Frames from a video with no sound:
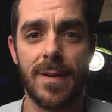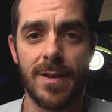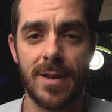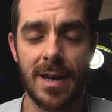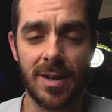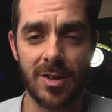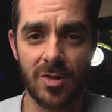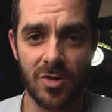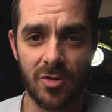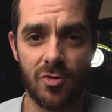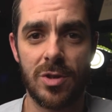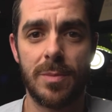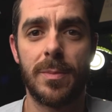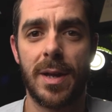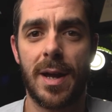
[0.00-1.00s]

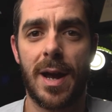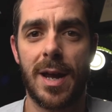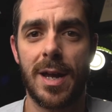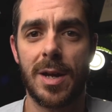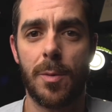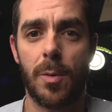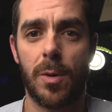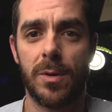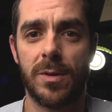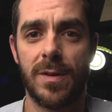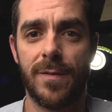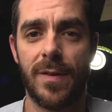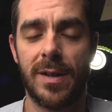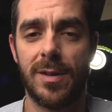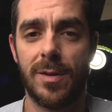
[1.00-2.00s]
extremely high quality
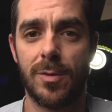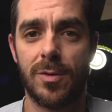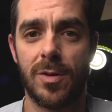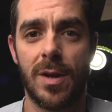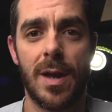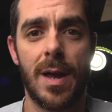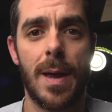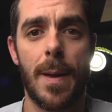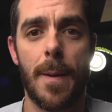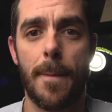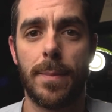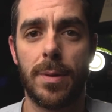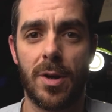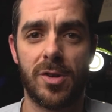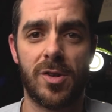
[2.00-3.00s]
videos,
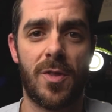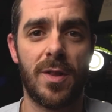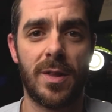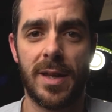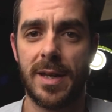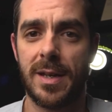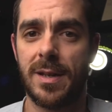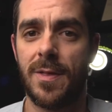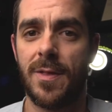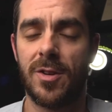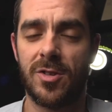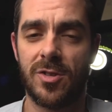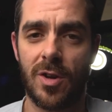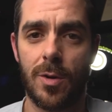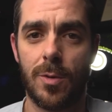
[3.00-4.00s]
plus the lighting, the
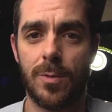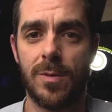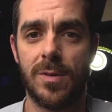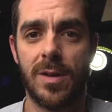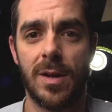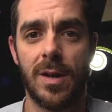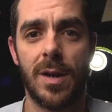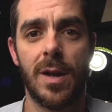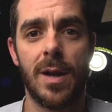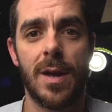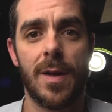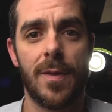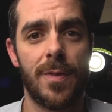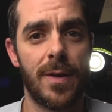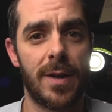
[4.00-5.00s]
sound,
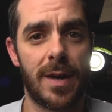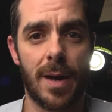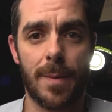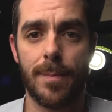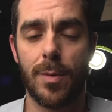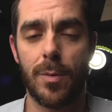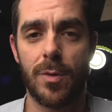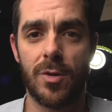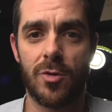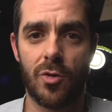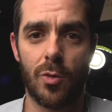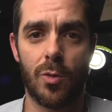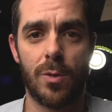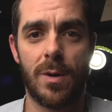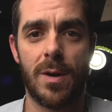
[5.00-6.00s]
the gimbal, the
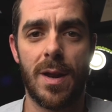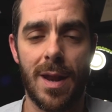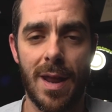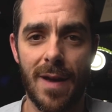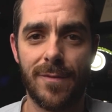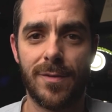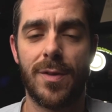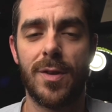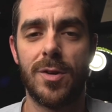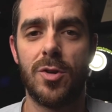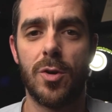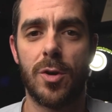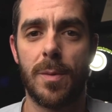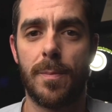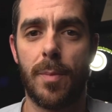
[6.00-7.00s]
drone, everything you
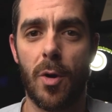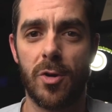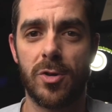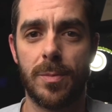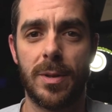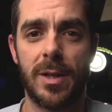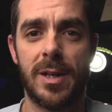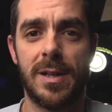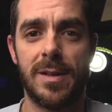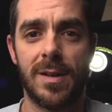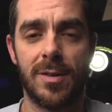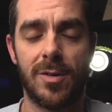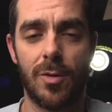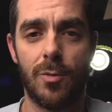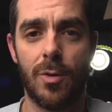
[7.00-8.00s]
could possibly need
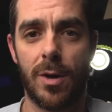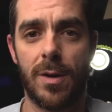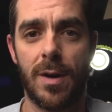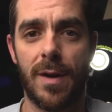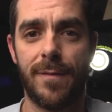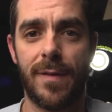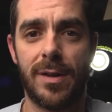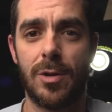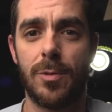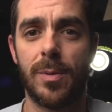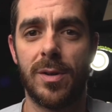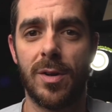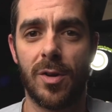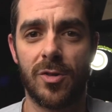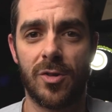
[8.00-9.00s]
to run a video
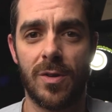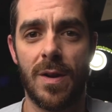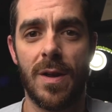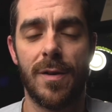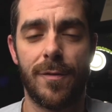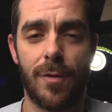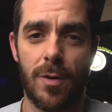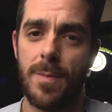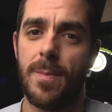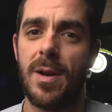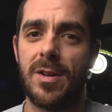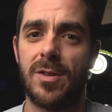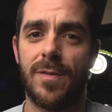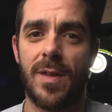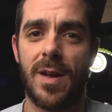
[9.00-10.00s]
production for the
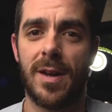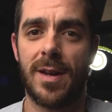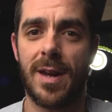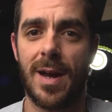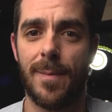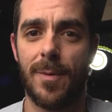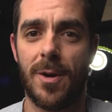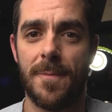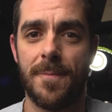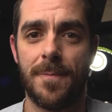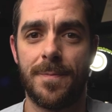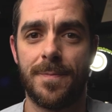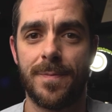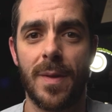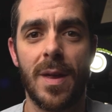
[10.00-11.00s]
price of that camera.
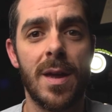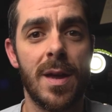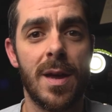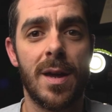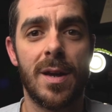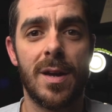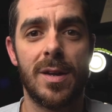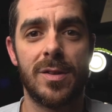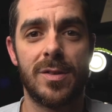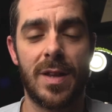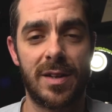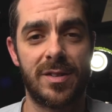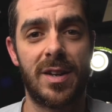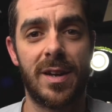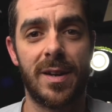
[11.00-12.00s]
So
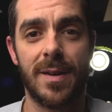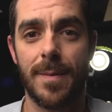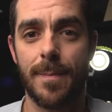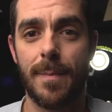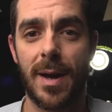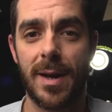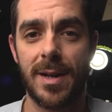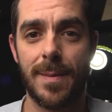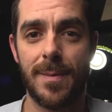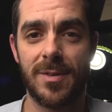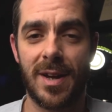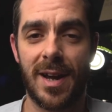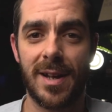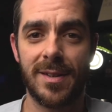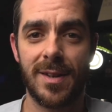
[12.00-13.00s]
that's it. My name is
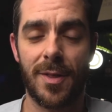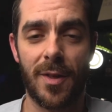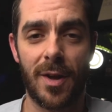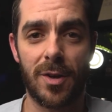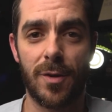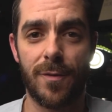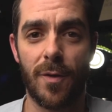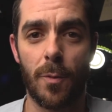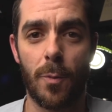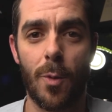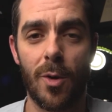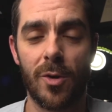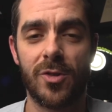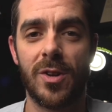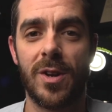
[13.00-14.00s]
Andy. Thank you for
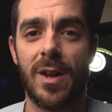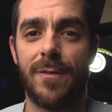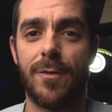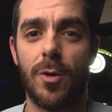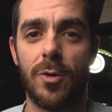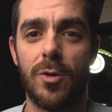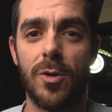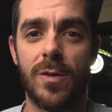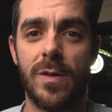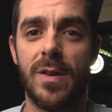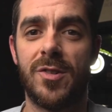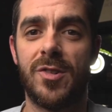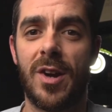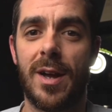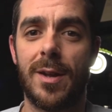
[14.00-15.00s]
watching. If you're new to the
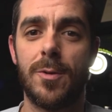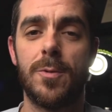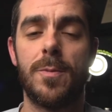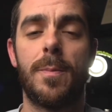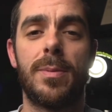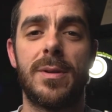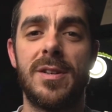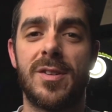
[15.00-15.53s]
channel, please